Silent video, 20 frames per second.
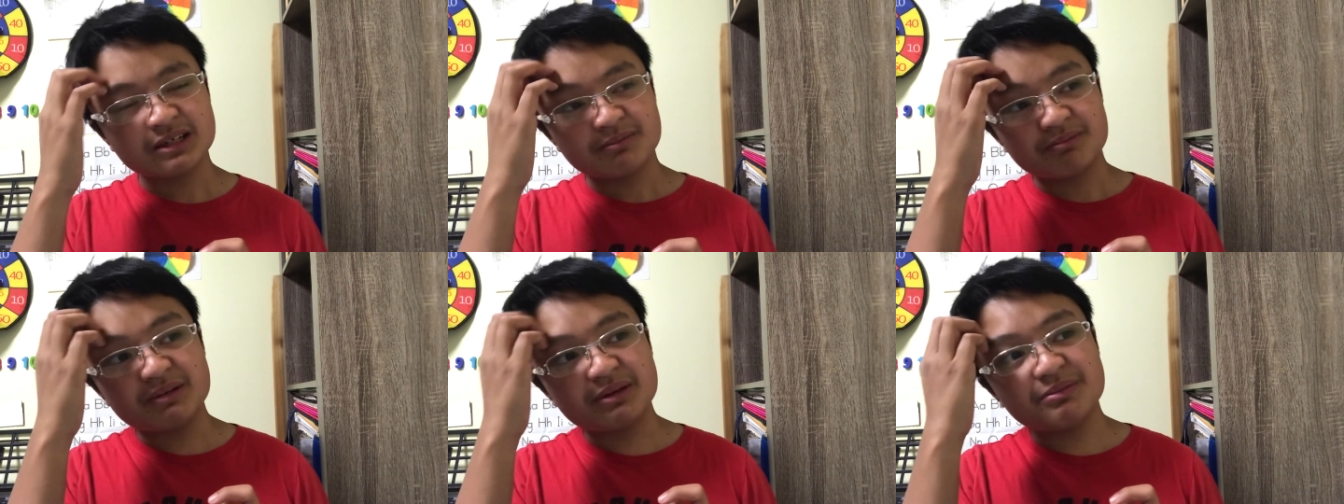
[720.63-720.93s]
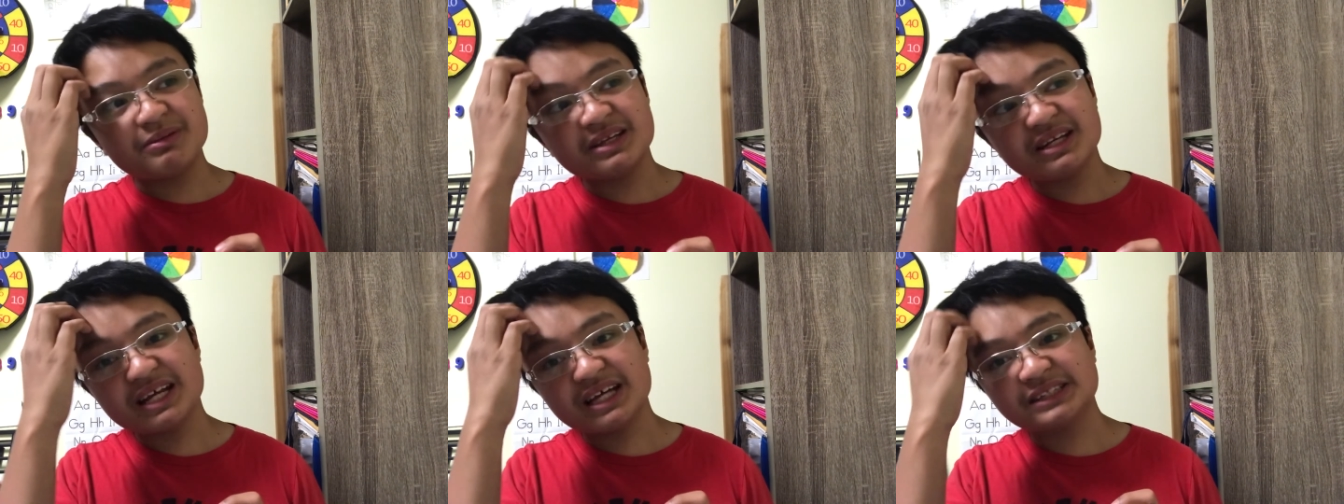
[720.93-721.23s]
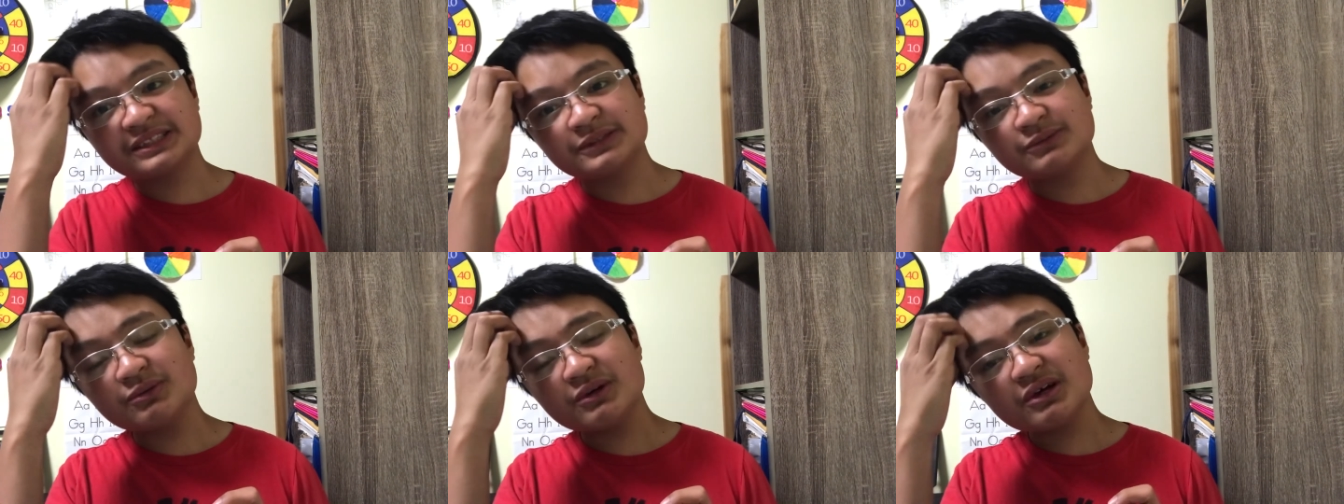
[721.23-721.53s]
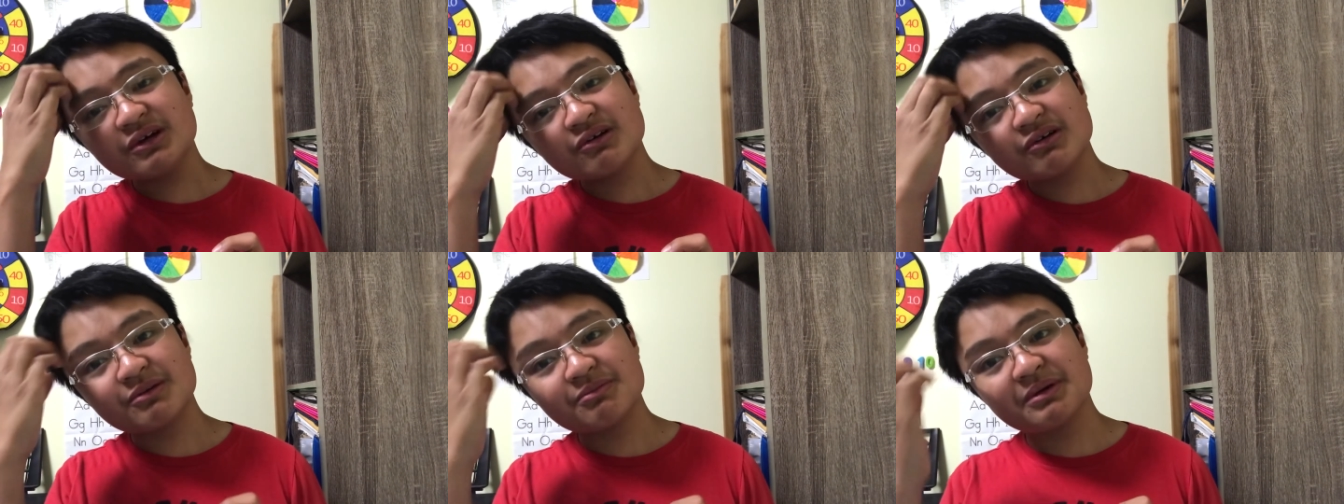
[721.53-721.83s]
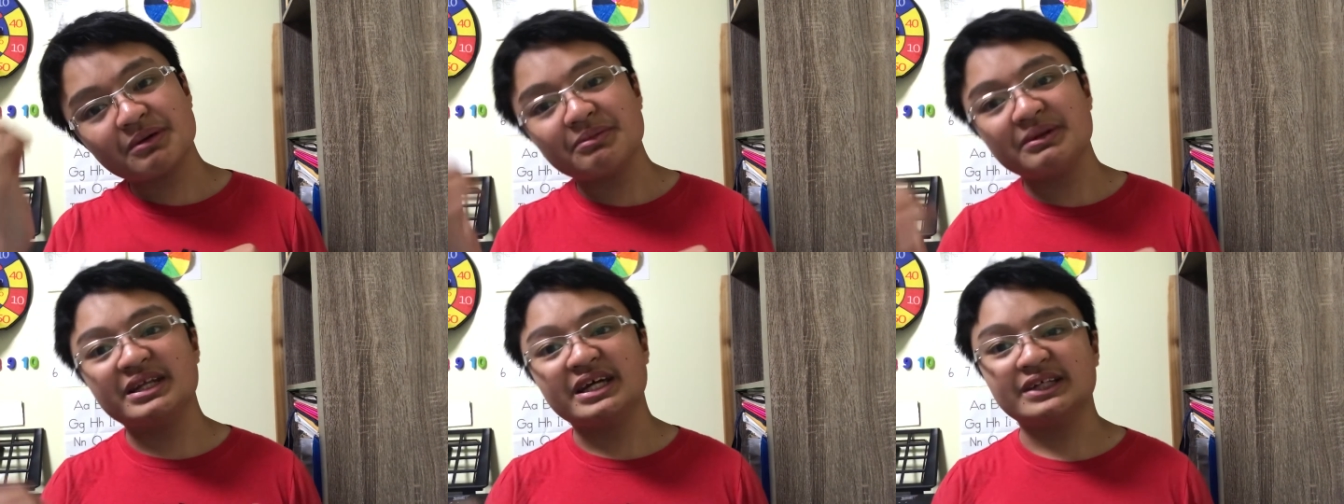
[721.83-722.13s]
maybe next week or
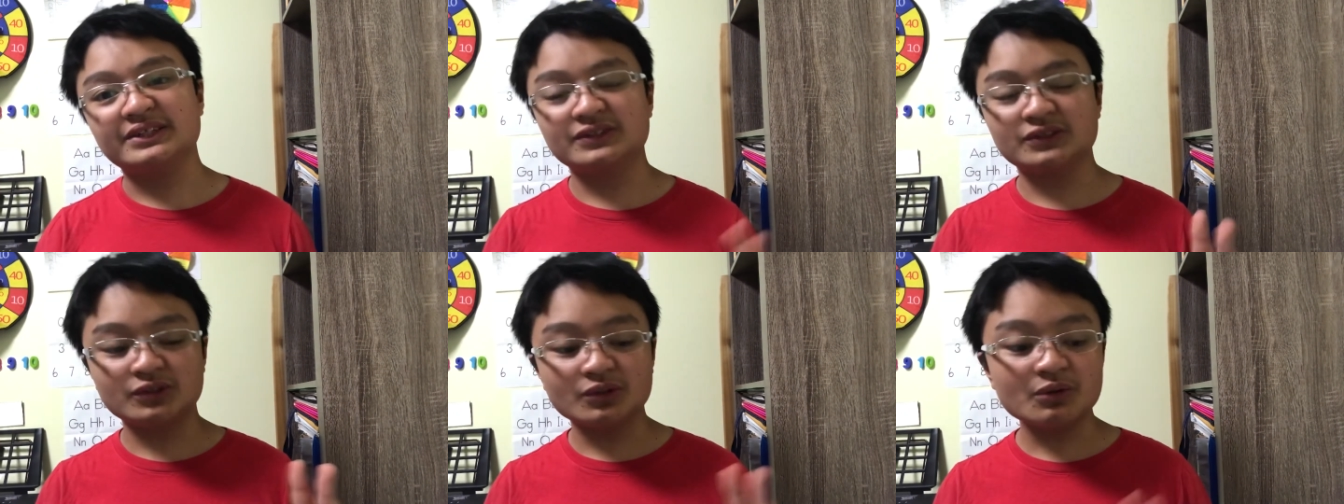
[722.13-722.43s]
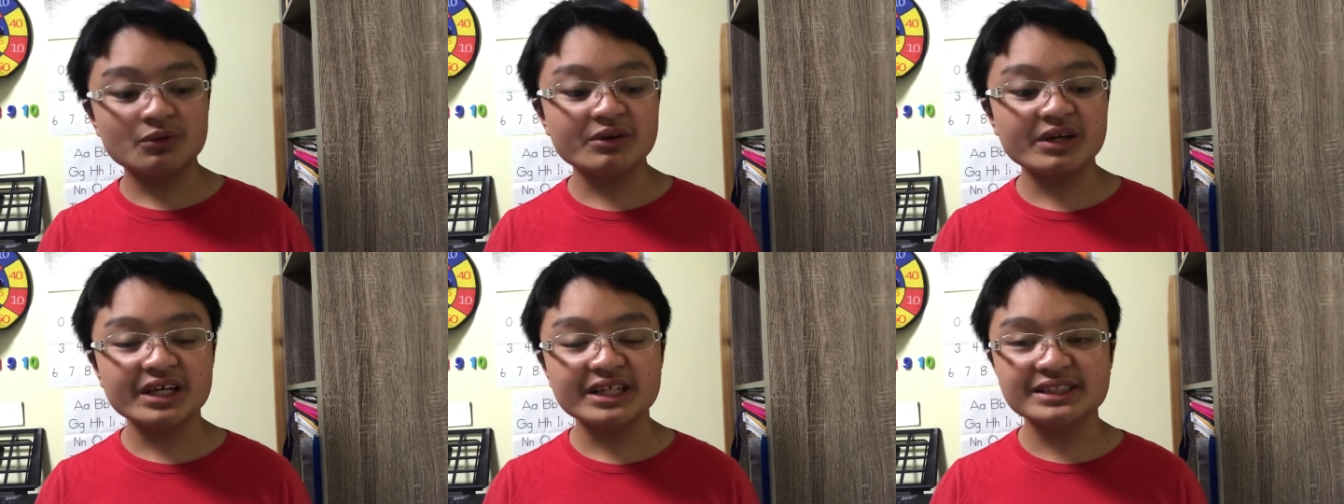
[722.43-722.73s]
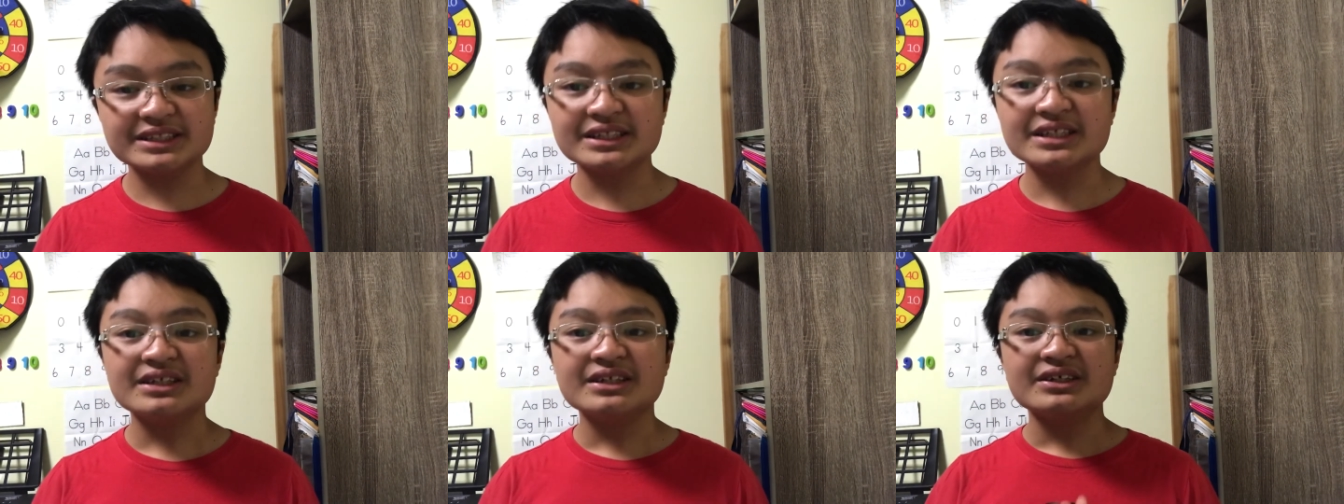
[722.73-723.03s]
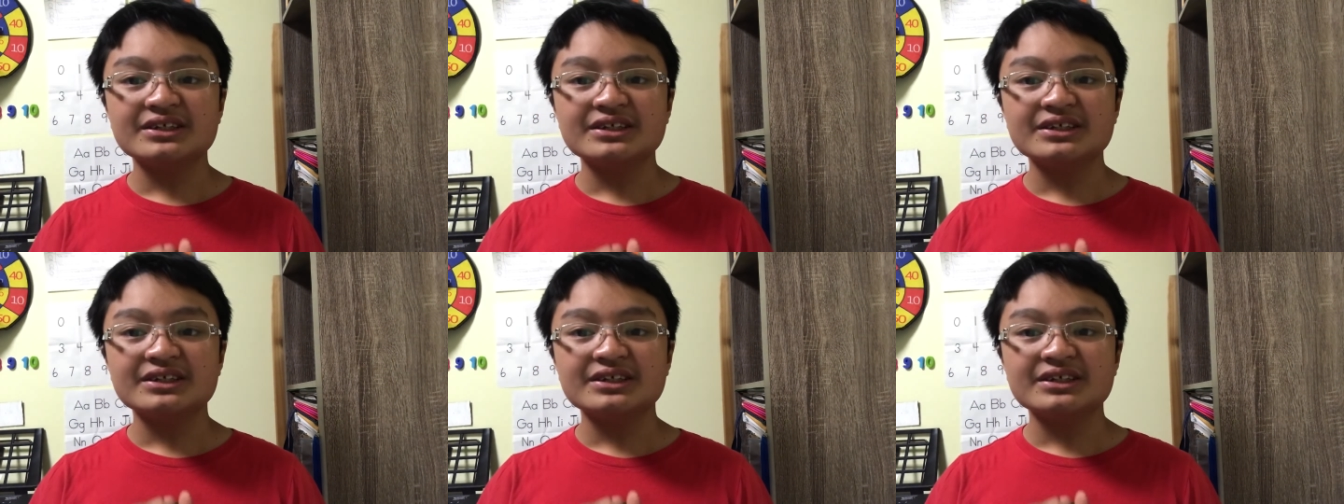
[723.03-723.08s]
maybe next two weeks